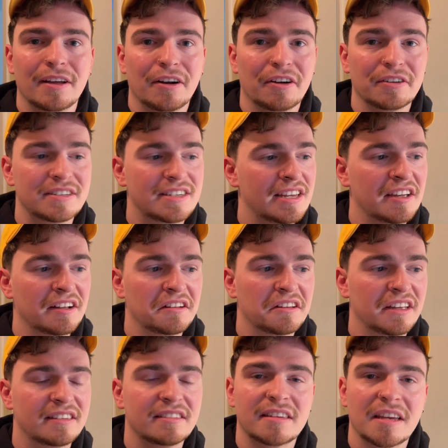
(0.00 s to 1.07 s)
until
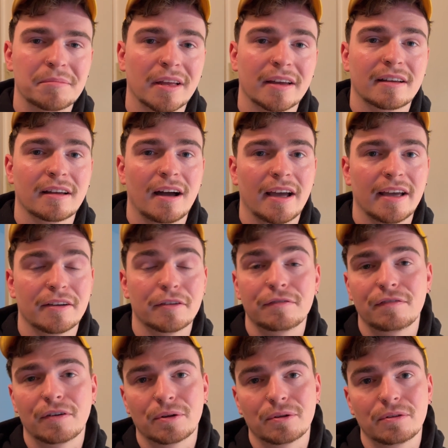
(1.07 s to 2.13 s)
it seemed like I had a
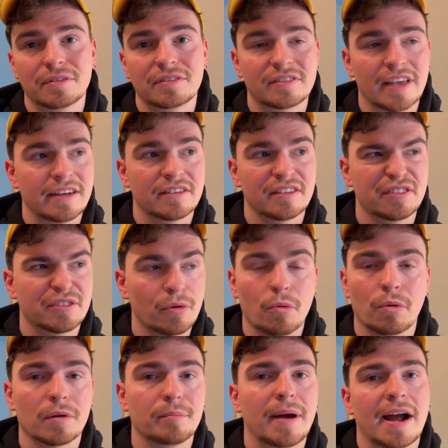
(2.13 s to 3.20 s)
full sentence
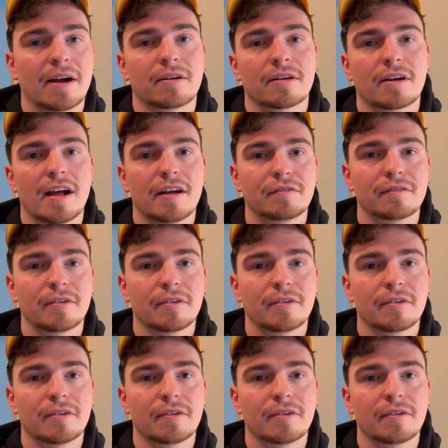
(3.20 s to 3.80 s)
or paragraph.